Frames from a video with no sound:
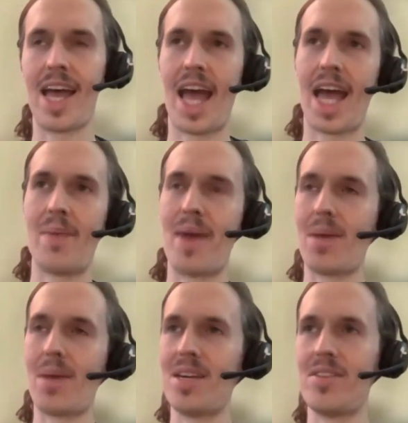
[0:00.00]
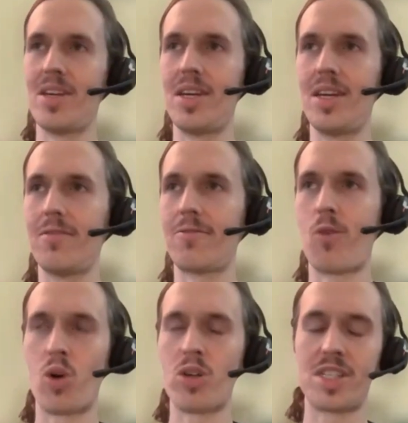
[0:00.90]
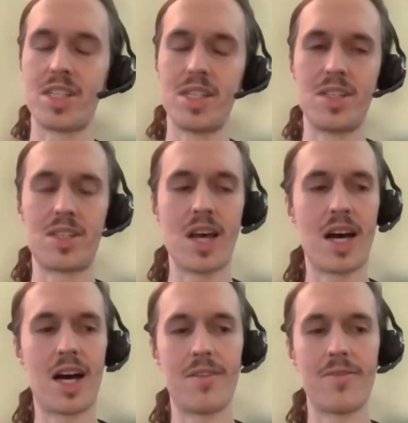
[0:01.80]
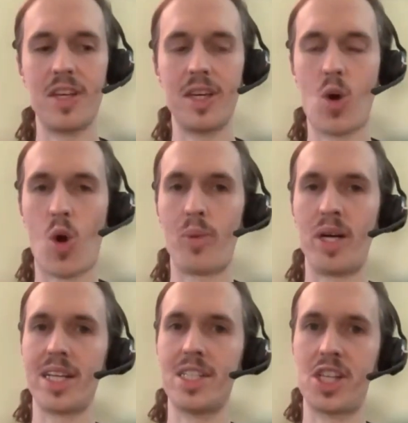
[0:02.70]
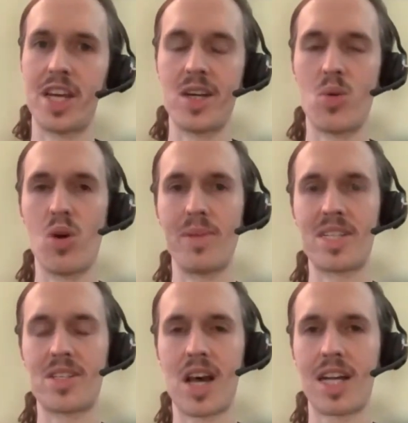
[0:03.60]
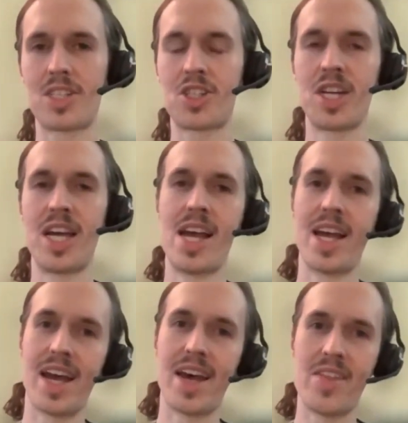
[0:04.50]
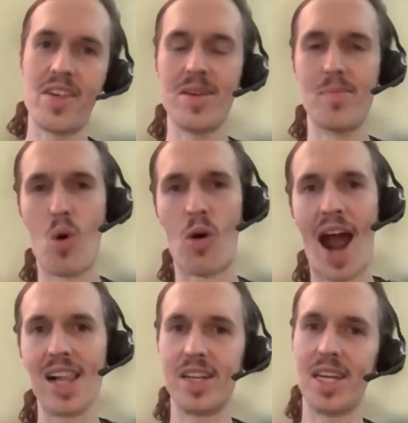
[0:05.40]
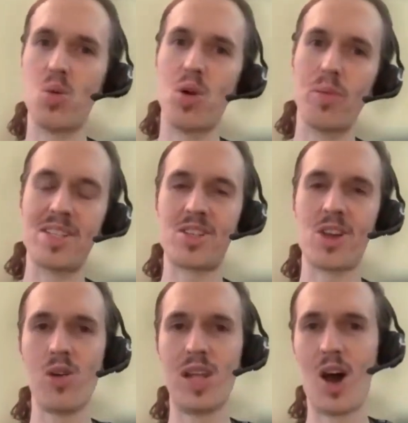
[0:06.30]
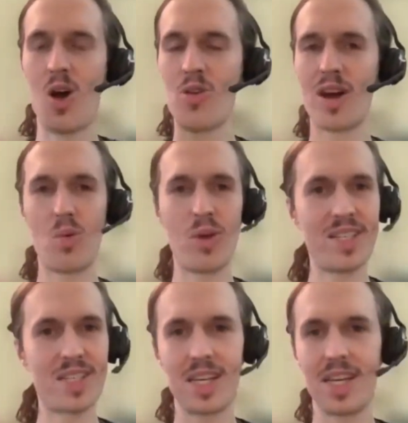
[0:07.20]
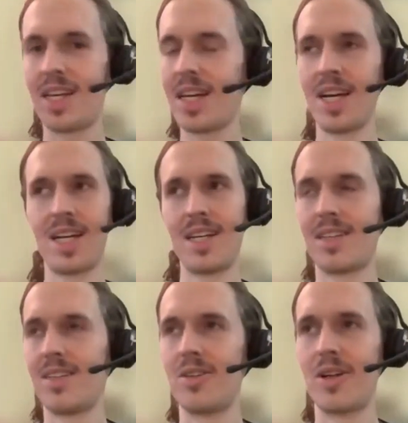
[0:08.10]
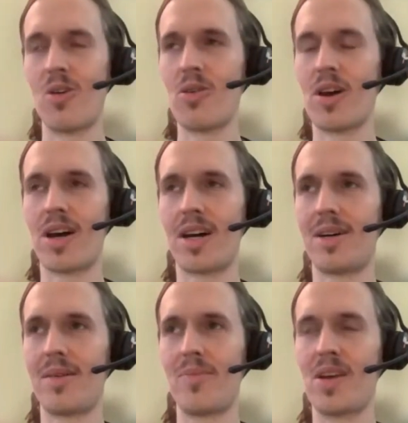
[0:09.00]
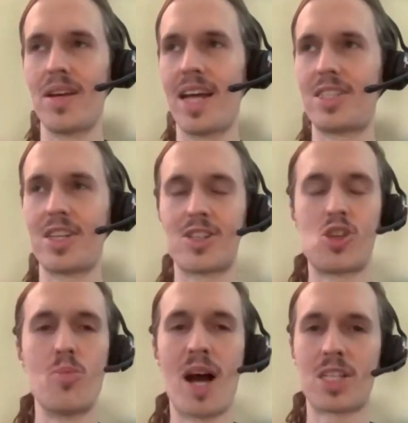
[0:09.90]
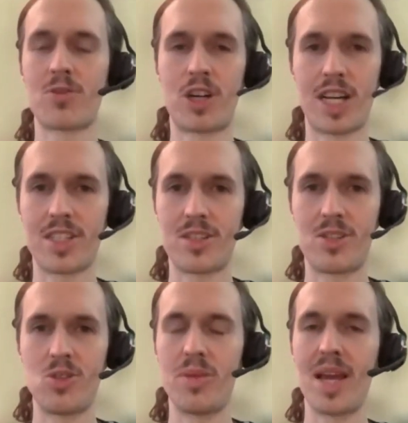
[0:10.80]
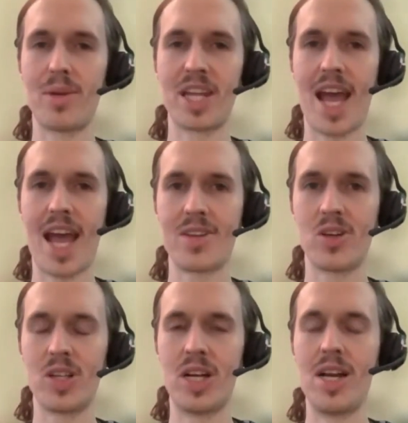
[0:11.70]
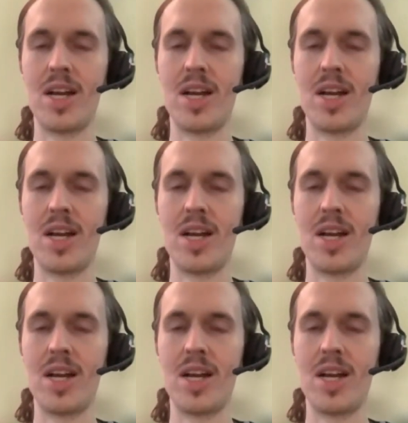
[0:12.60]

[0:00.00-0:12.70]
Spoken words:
And maybe the forces of the corporate agenda will be such, and the morality will be so low that we see, you know, uh, it's just too much for us to be able to handle.